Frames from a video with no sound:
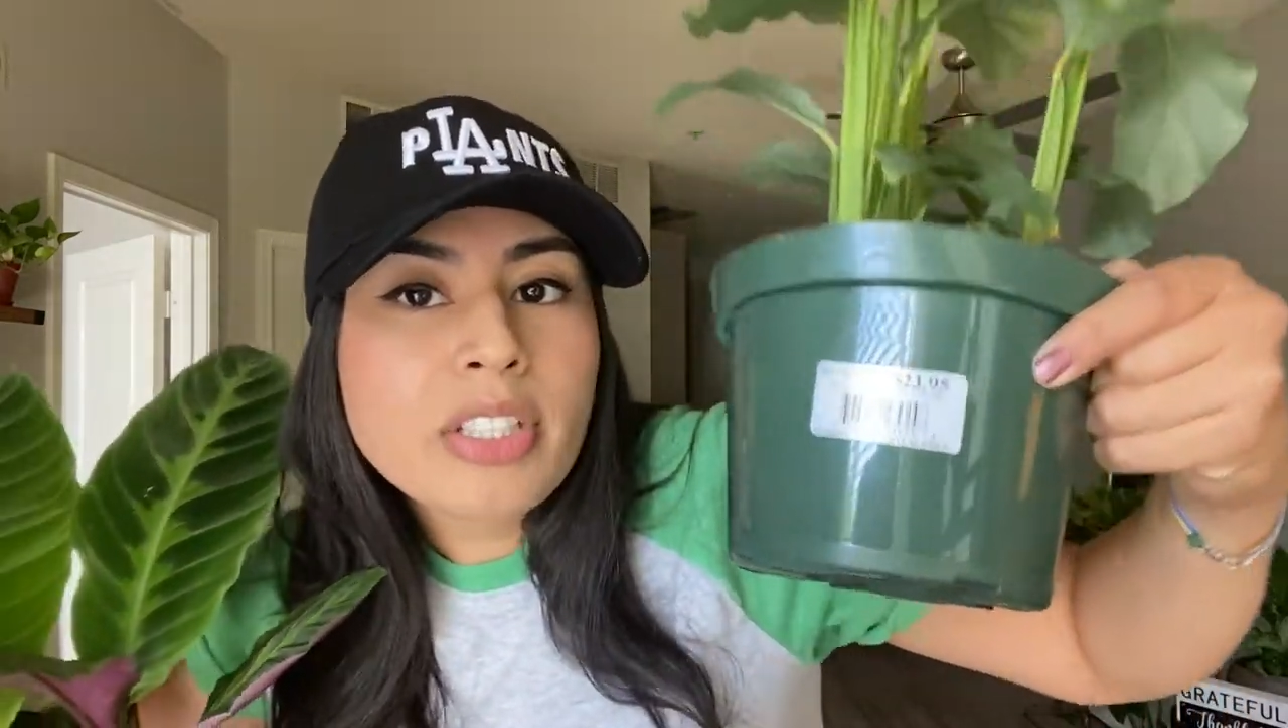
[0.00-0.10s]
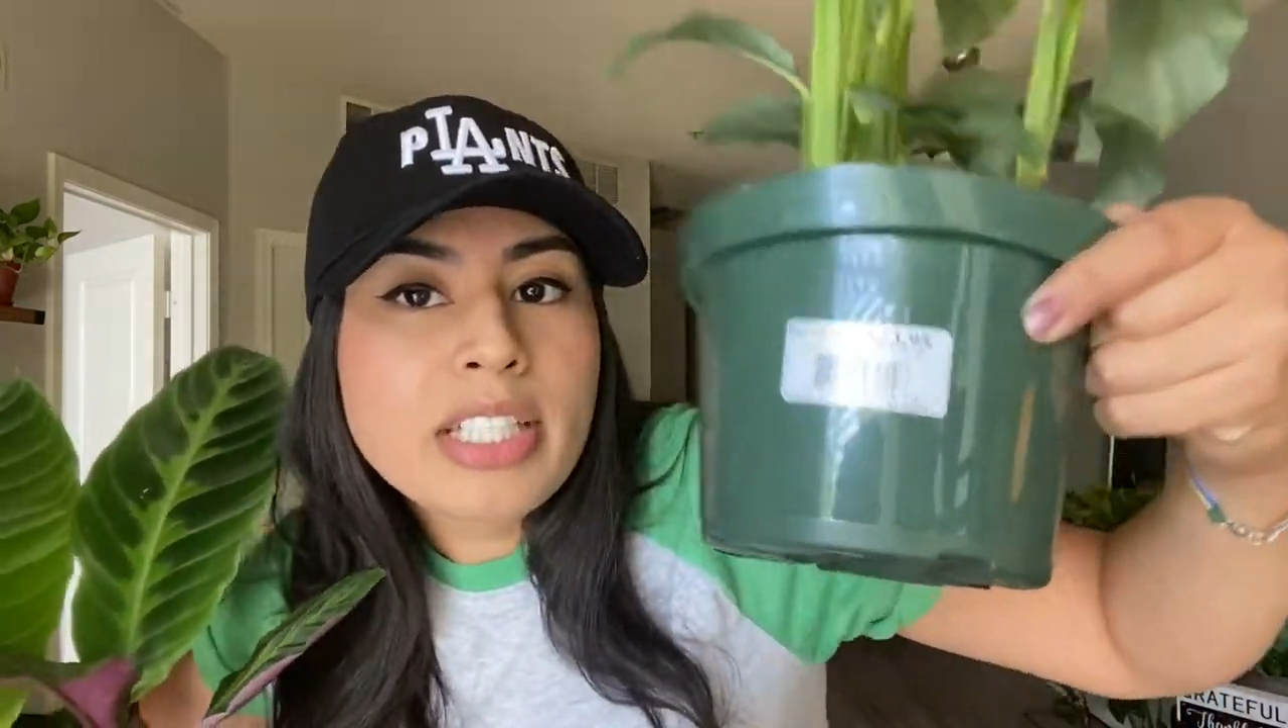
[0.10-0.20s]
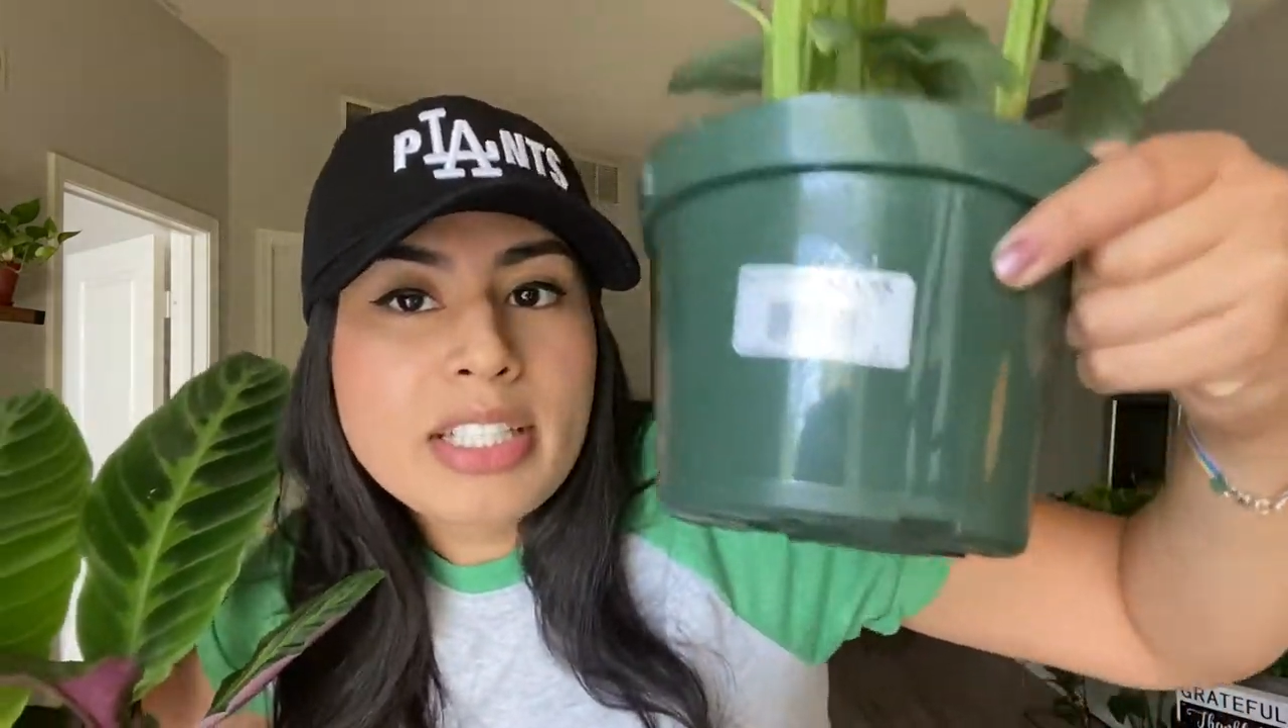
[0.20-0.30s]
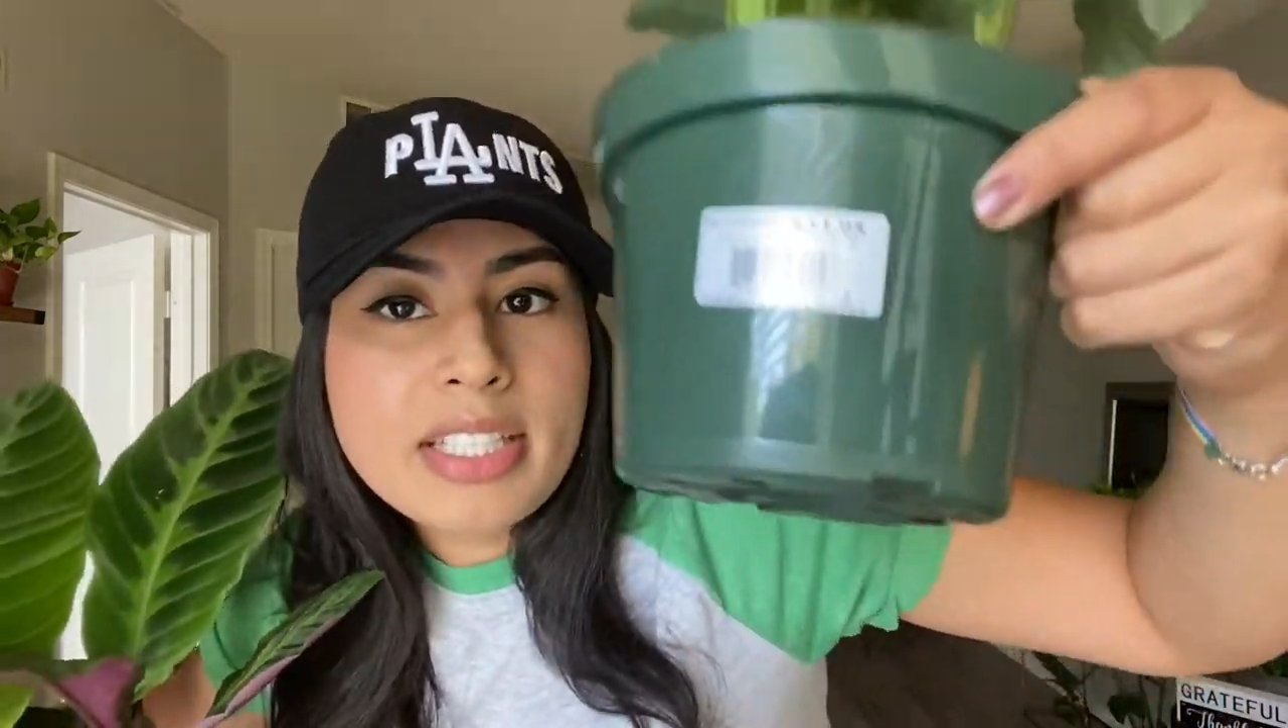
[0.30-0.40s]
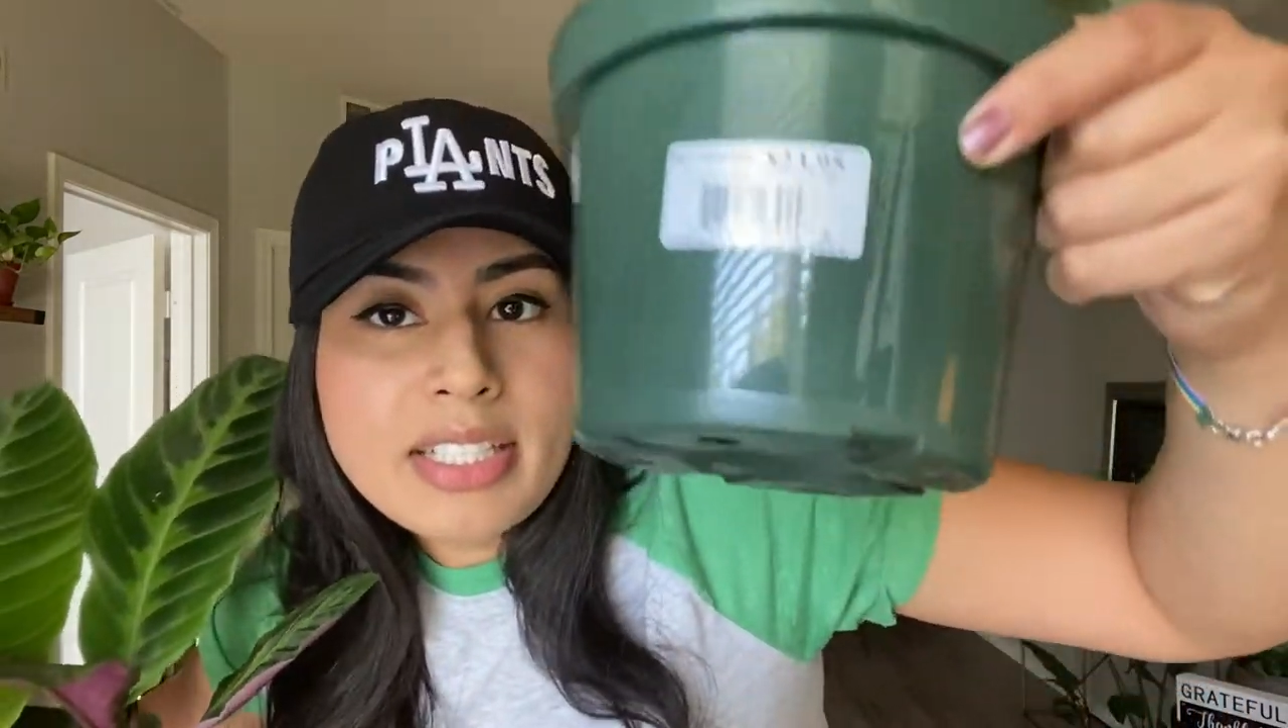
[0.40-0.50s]

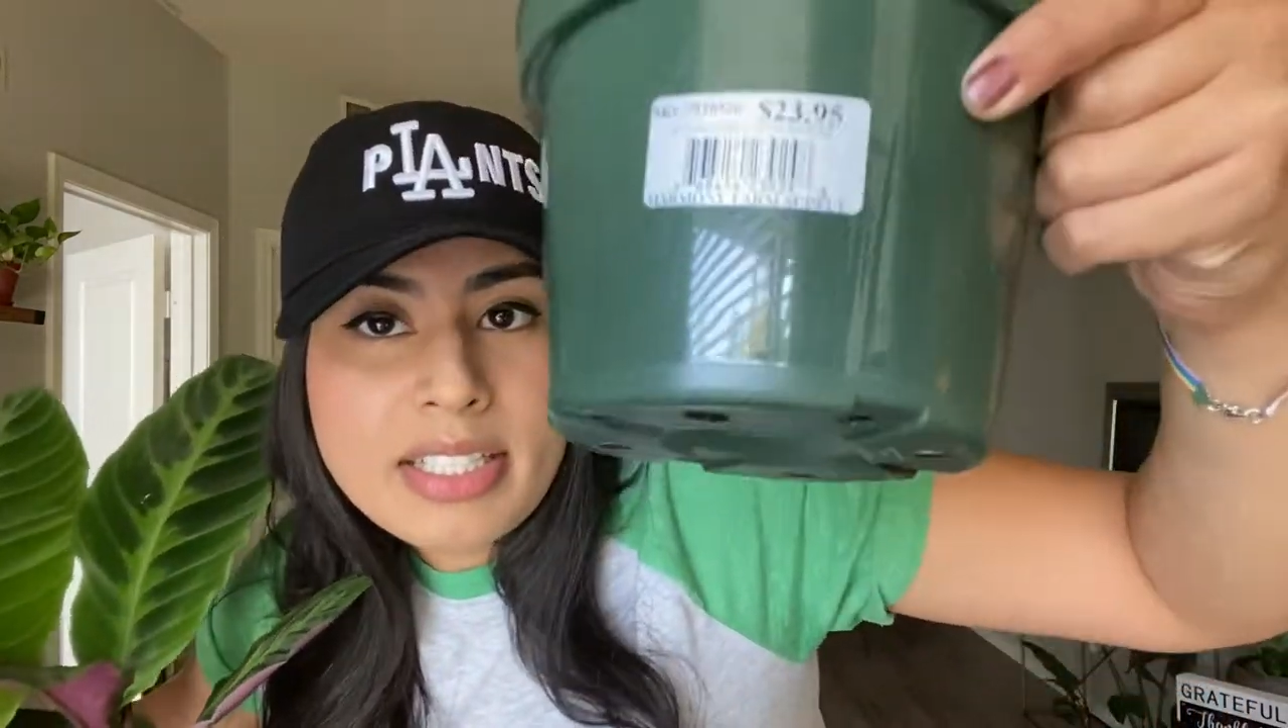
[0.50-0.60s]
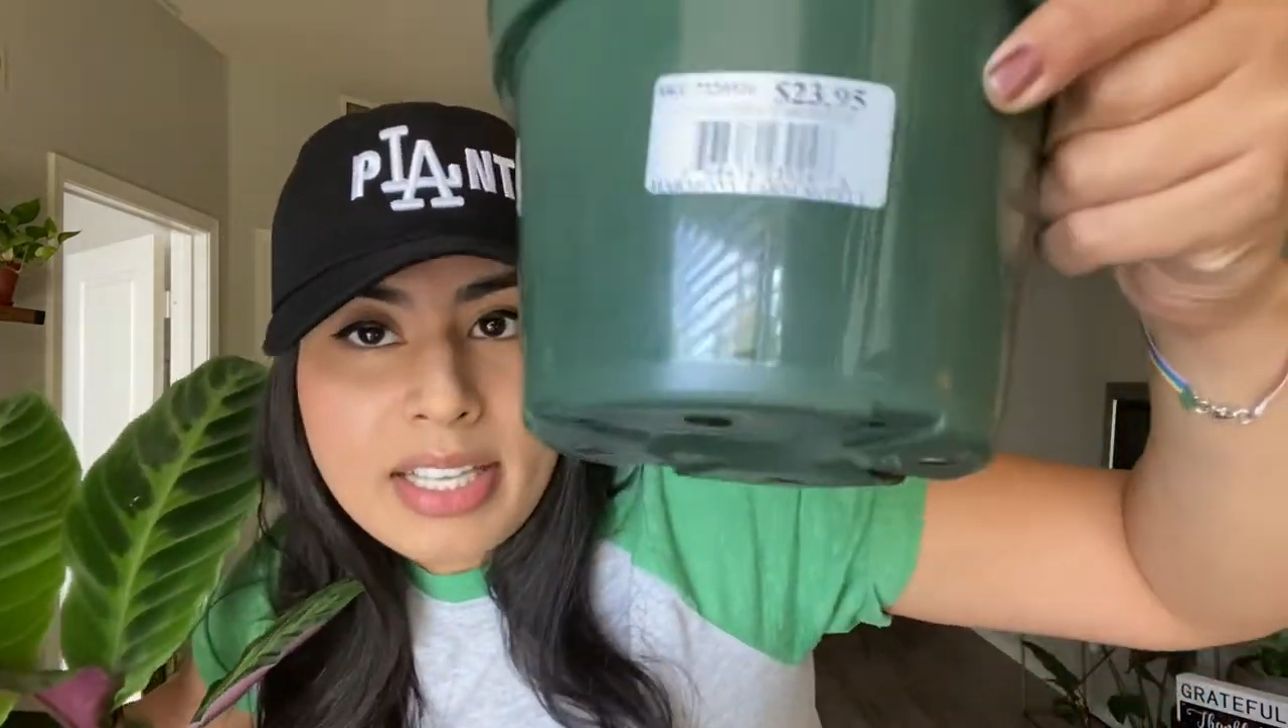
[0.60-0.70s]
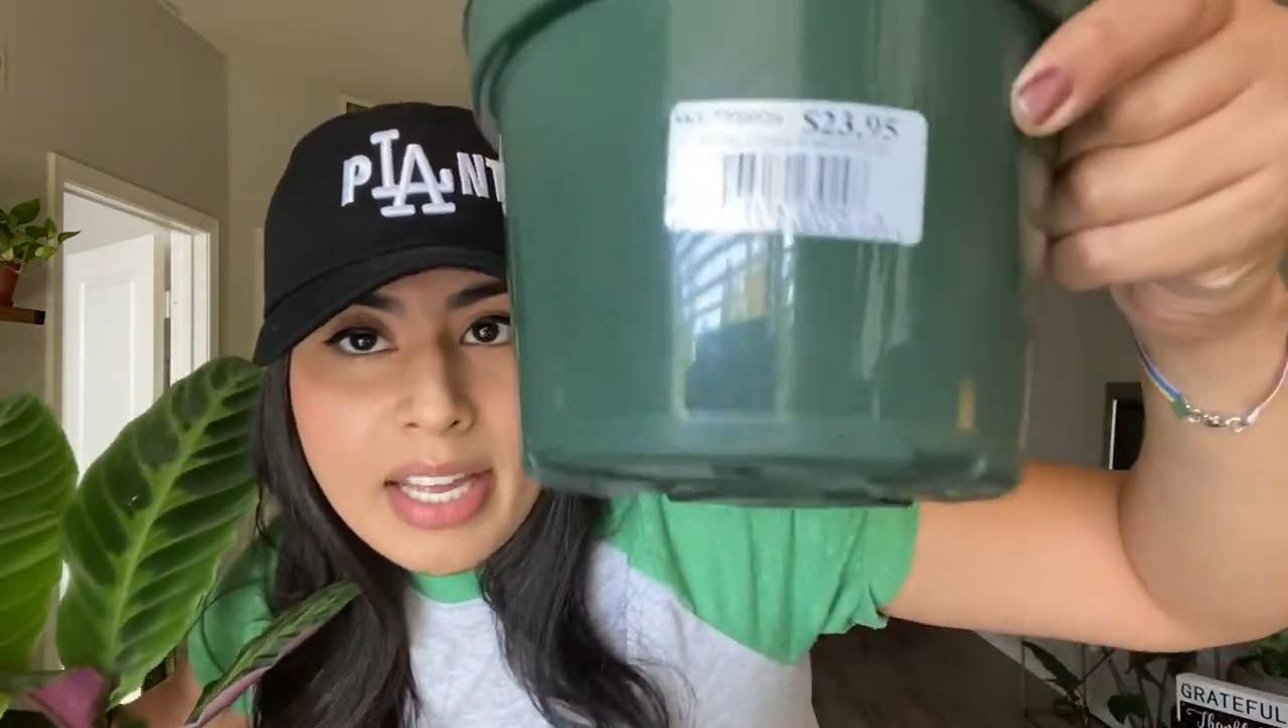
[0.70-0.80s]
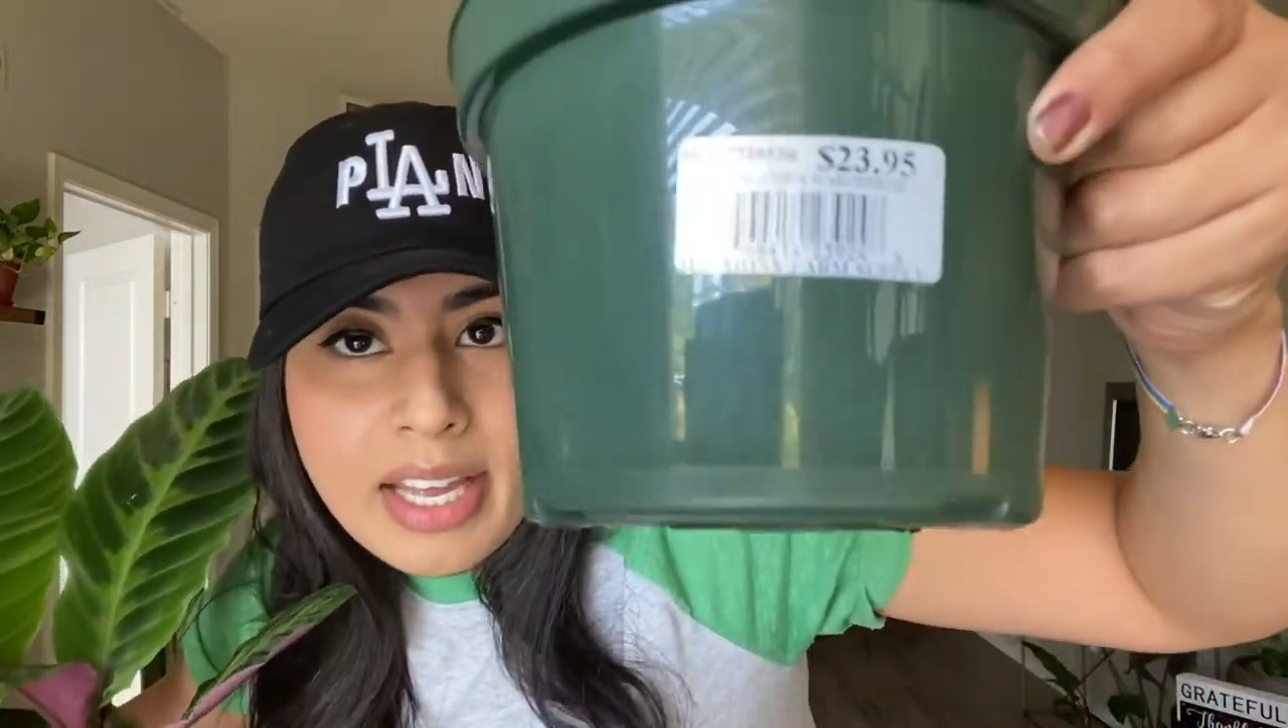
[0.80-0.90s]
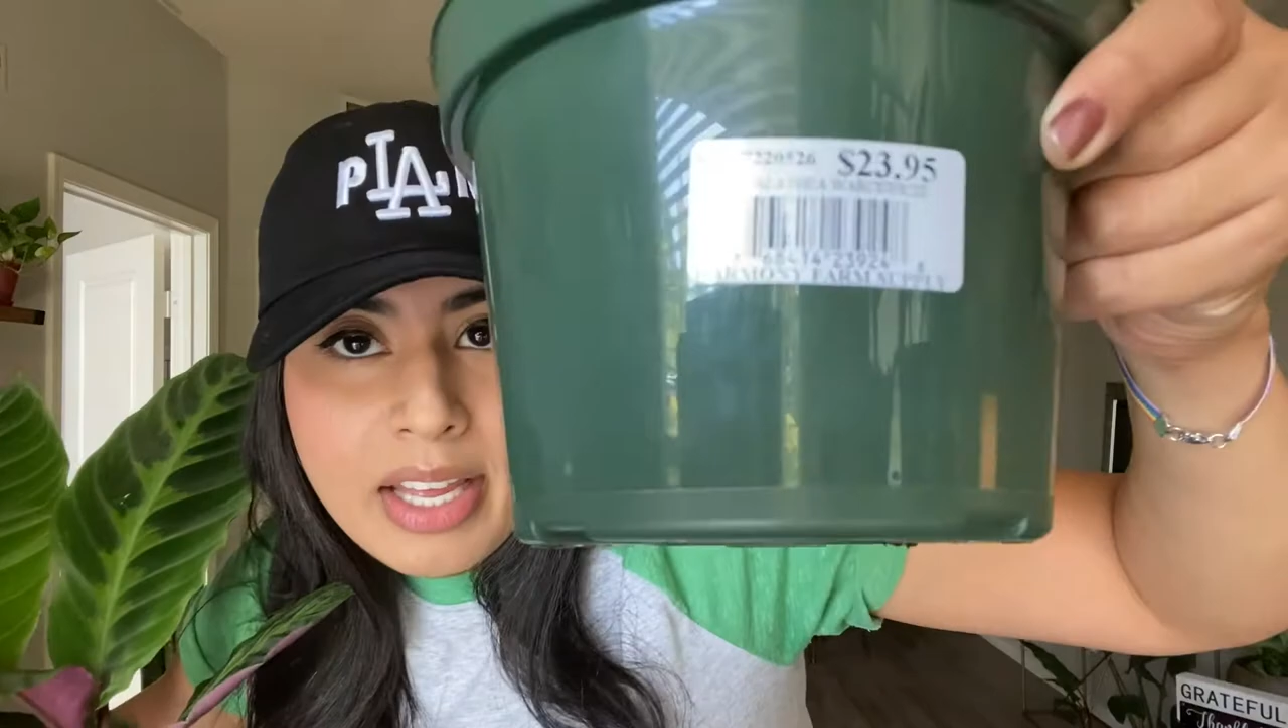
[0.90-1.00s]
does
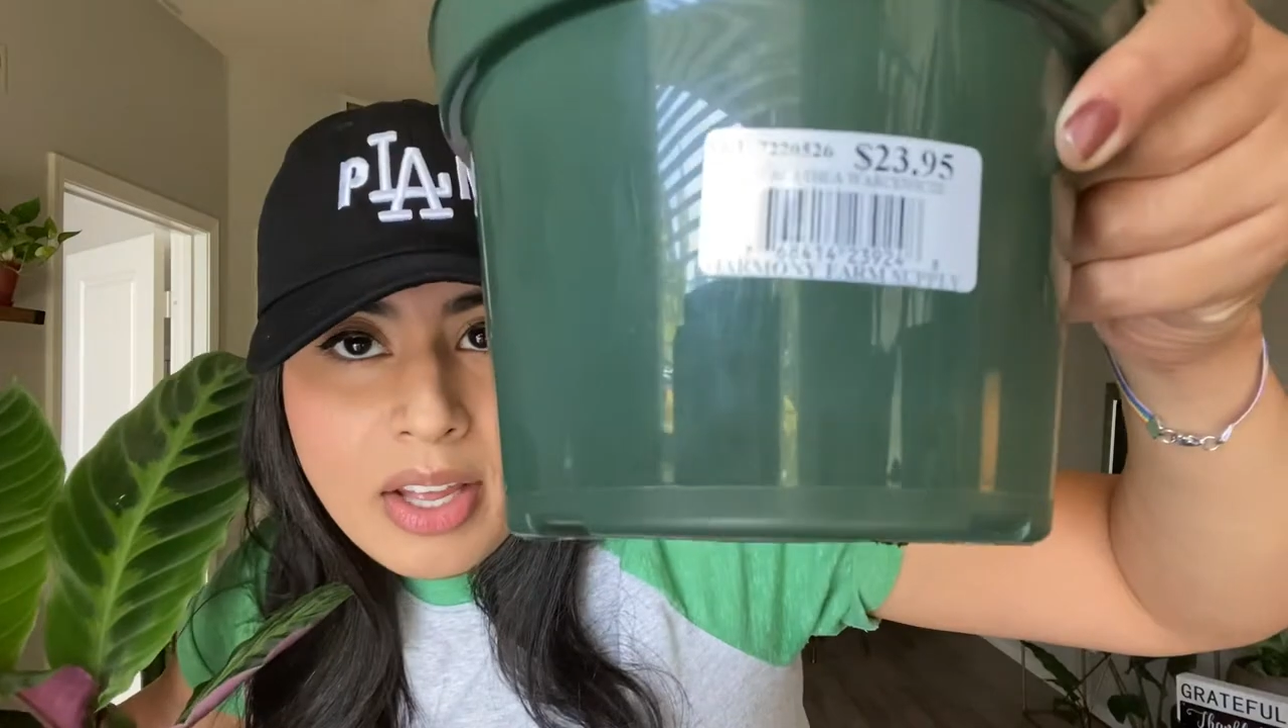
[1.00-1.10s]
say